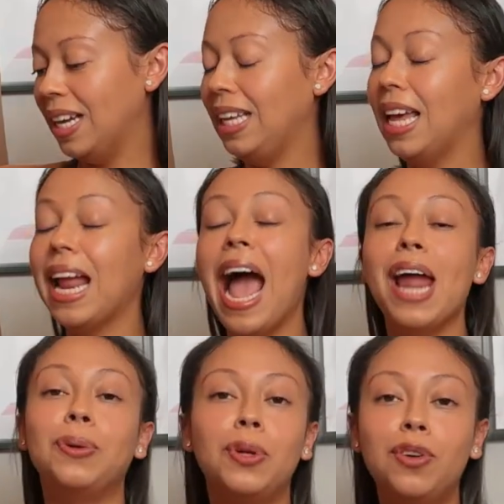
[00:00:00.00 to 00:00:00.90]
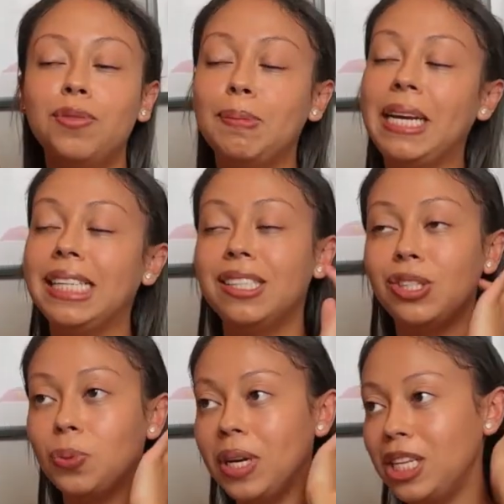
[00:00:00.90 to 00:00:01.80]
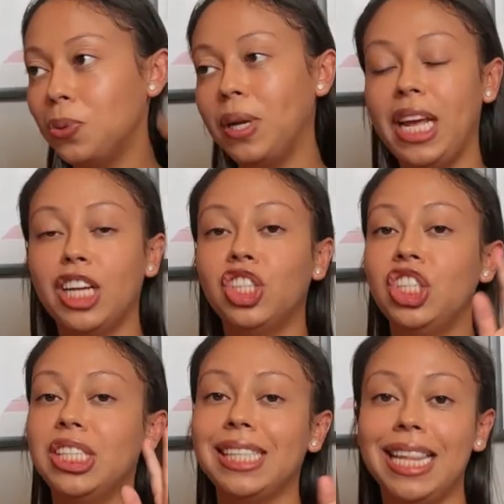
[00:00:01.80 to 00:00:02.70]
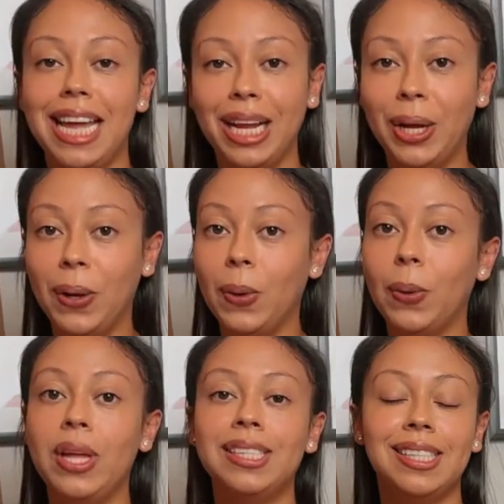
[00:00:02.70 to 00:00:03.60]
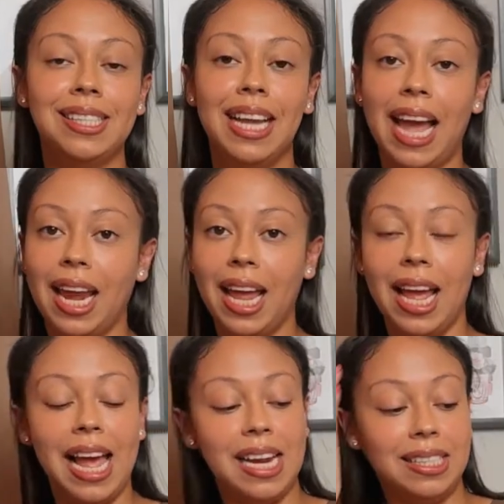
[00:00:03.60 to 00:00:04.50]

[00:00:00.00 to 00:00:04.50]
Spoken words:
again, I don't know if because it's 2020 I should just let it go since I got it at a